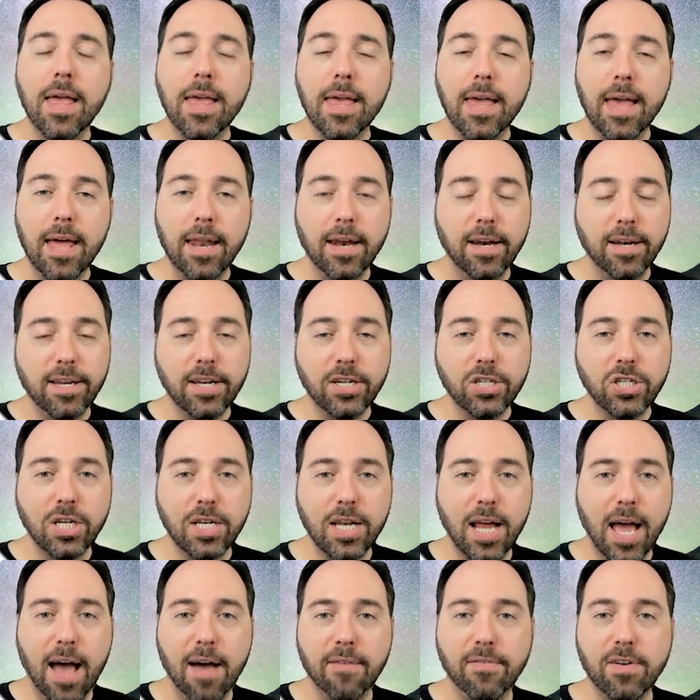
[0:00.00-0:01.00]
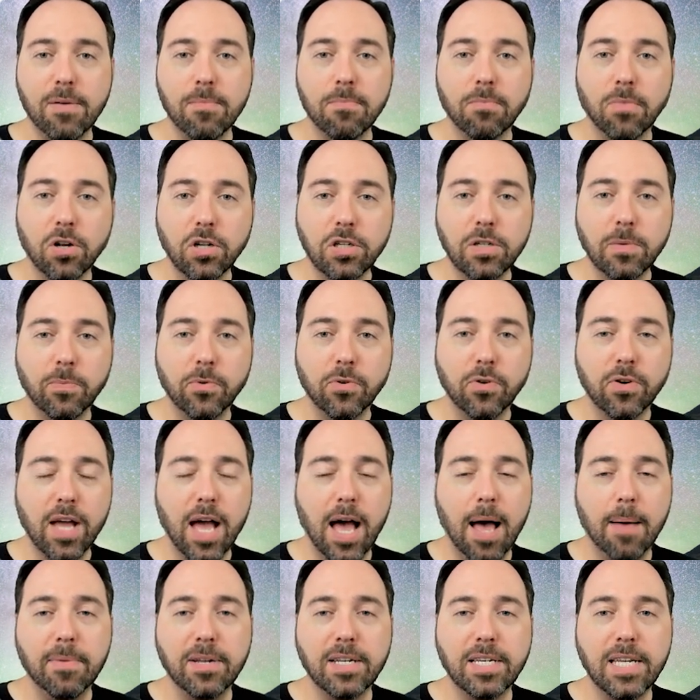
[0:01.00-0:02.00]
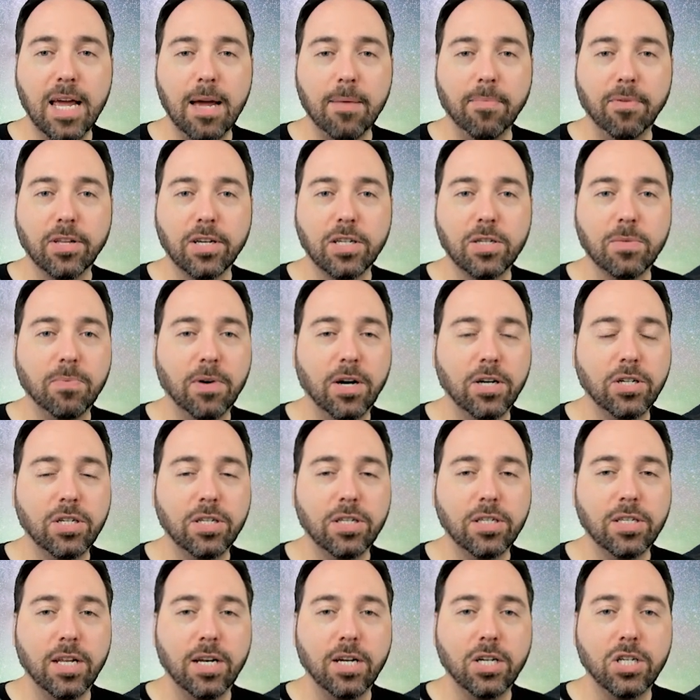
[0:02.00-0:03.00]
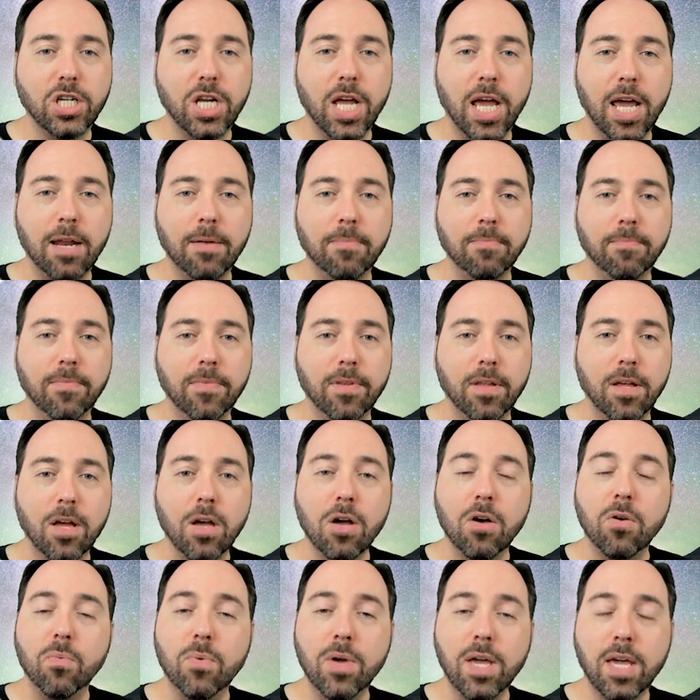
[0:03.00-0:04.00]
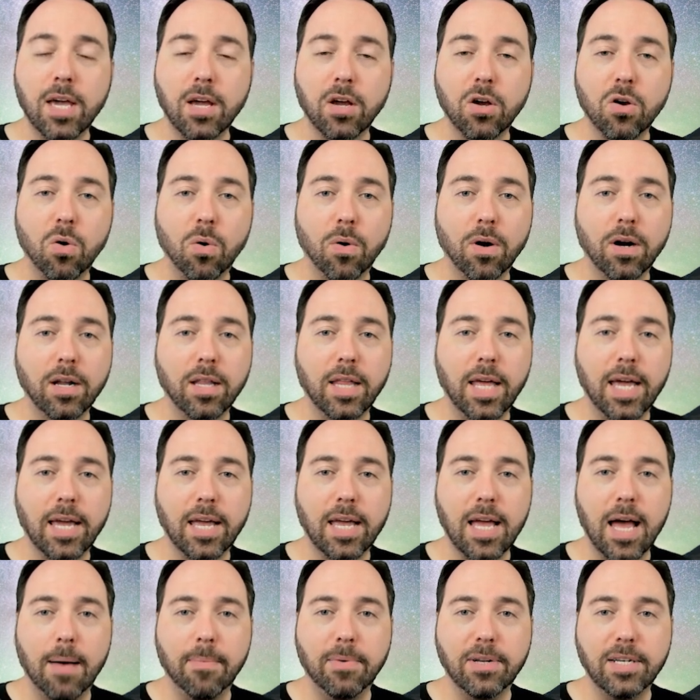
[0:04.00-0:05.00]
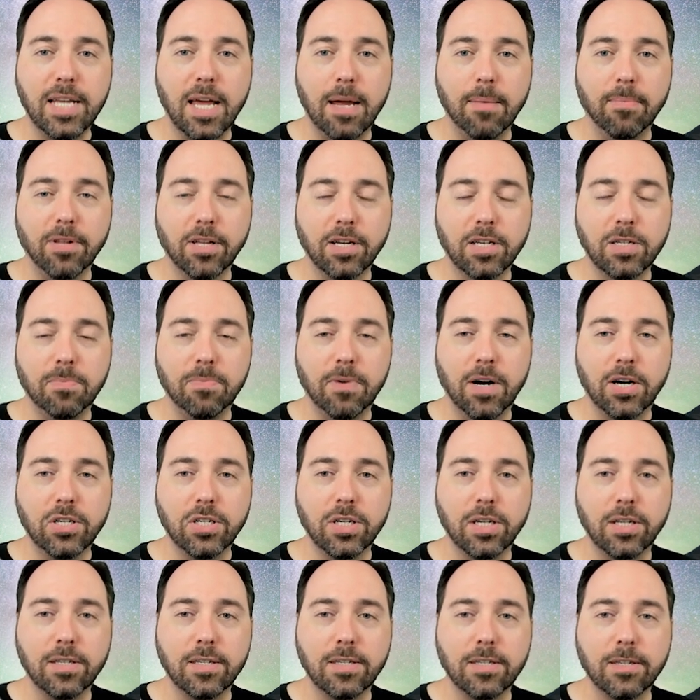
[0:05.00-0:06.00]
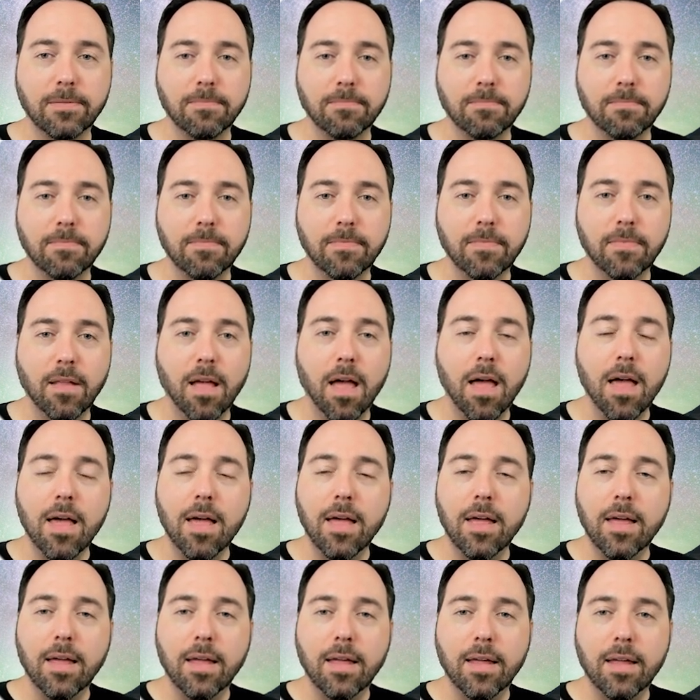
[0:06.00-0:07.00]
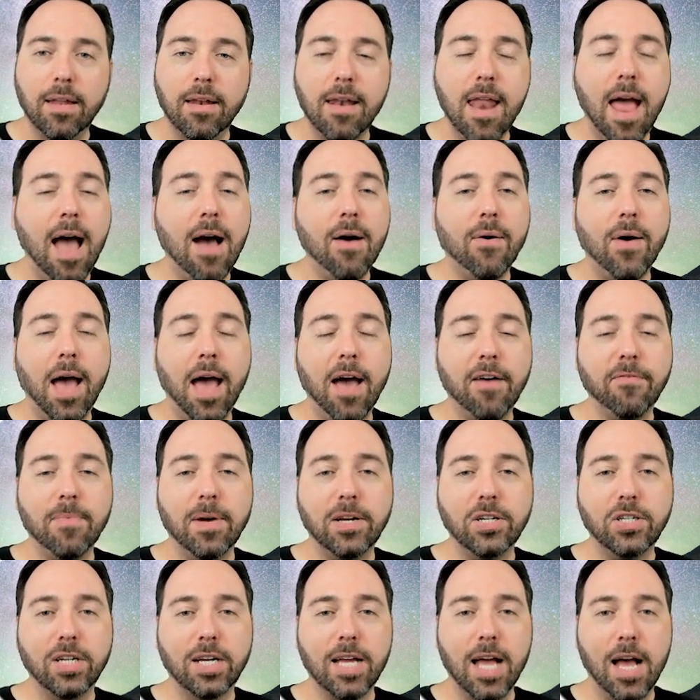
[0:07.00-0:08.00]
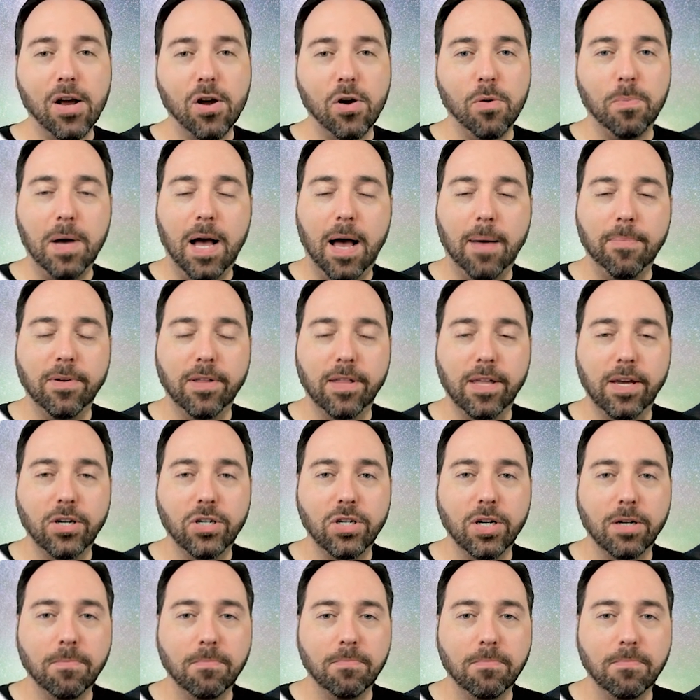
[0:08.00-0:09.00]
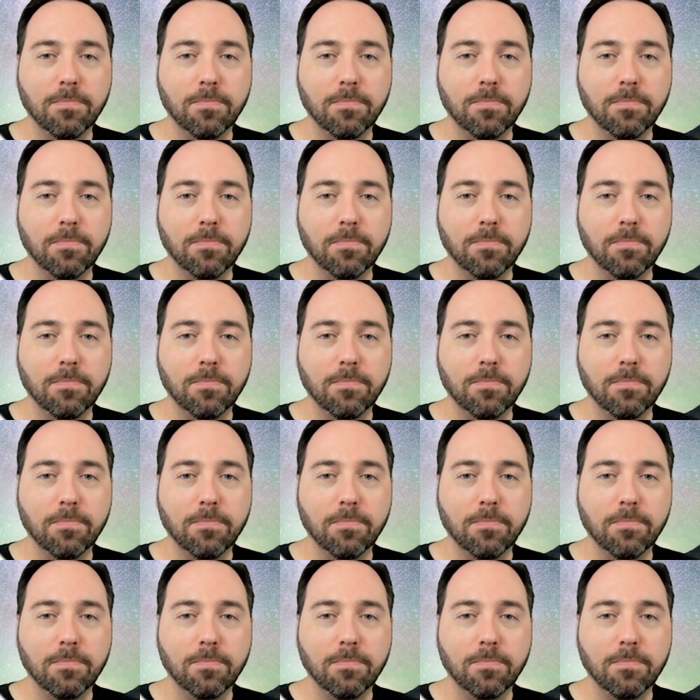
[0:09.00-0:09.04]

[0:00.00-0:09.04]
In addition to having multiple common table expressions in a chain, we can correlate common table expressions. Now I have my Chicago population.